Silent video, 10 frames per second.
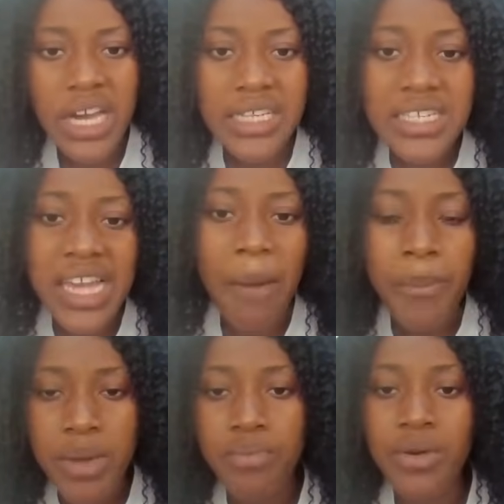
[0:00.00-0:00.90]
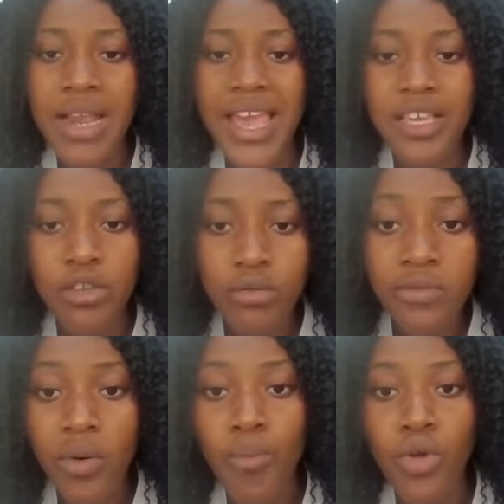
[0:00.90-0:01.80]
These are people like you
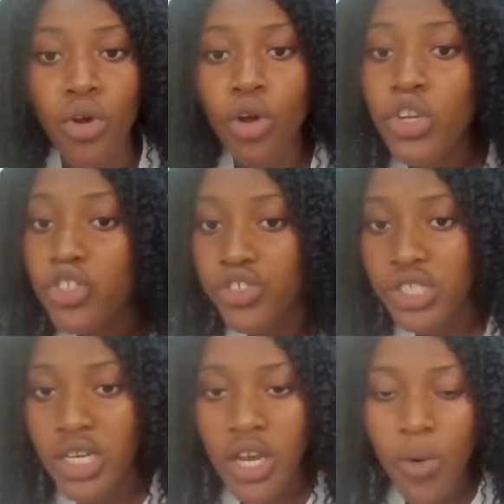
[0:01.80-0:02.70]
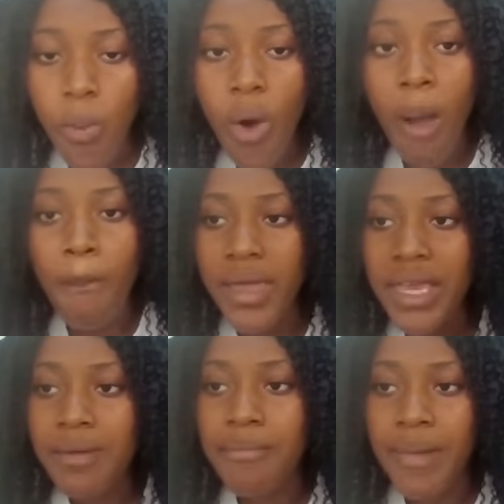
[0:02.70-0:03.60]
from your country who are
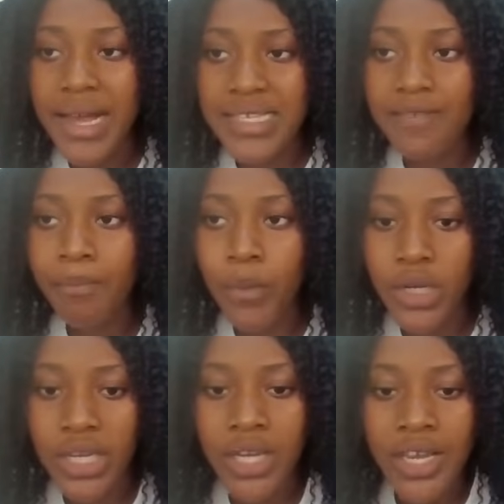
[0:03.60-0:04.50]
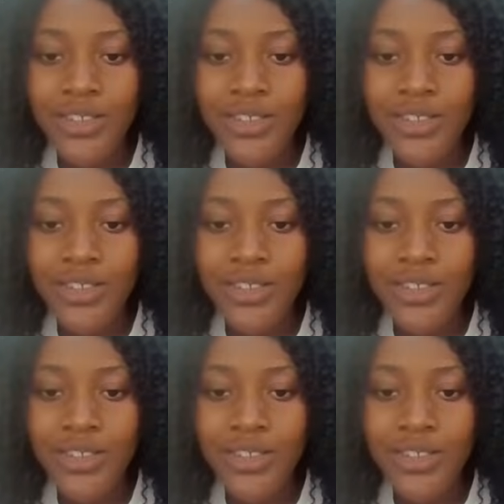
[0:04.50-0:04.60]
making massive money